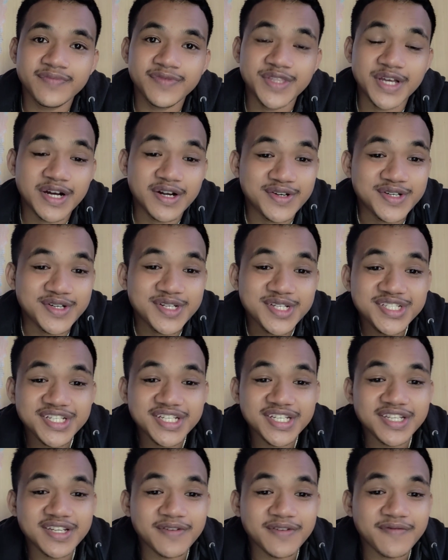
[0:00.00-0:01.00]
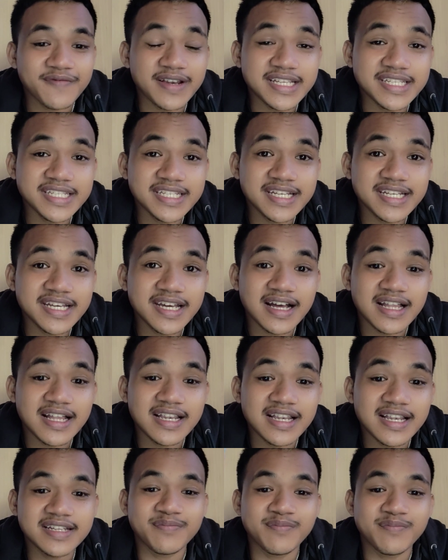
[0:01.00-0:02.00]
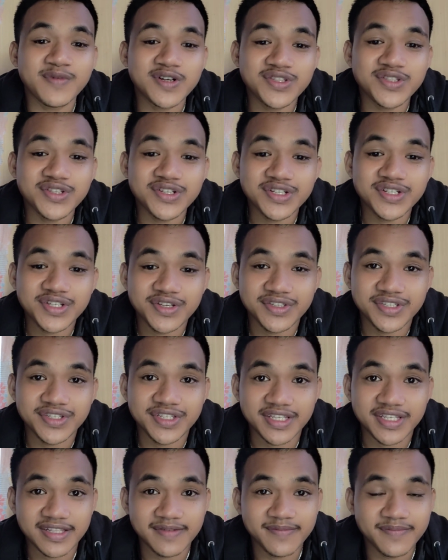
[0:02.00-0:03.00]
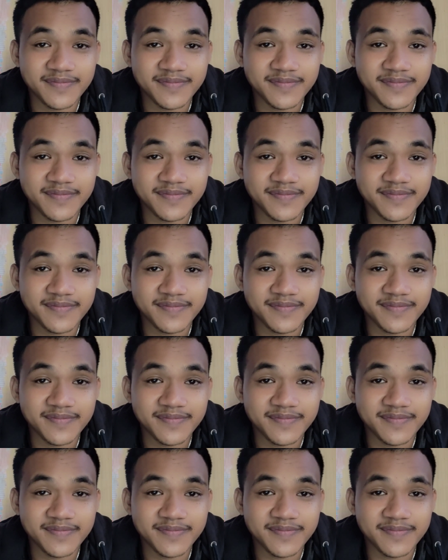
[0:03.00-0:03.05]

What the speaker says: the origin of classical and modern cuisine,